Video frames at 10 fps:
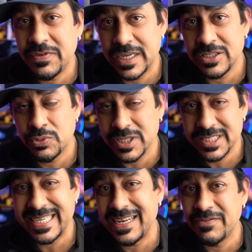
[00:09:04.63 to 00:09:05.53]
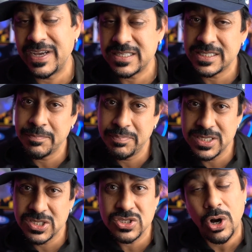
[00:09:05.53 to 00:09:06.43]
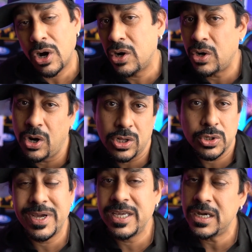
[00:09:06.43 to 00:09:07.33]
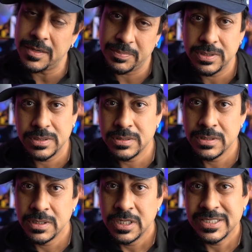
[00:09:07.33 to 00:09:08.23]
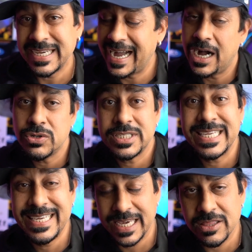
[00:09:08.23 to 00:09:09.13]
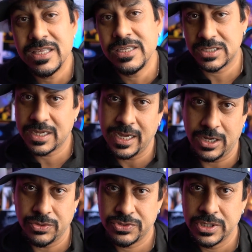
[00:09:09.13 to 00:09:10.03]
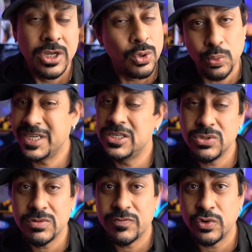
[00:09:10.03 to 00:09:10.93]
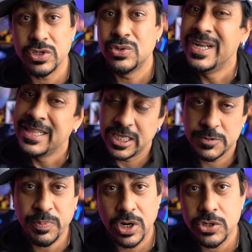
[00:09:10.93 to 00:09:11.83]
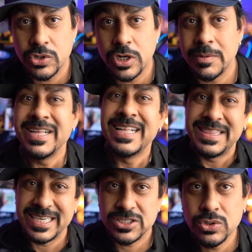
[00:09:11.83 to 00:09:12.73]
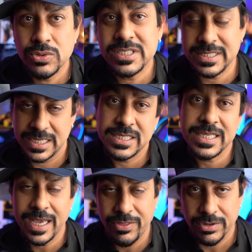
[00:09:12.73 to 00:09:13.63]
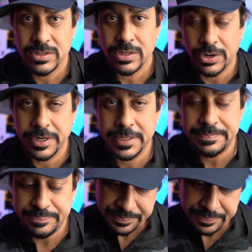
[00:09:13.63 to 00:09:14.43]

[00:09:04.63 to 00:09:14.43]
estate investing business all the way up to how to get these accounts. We can do it for you. Let's partner up. Let's do this thing together. All right.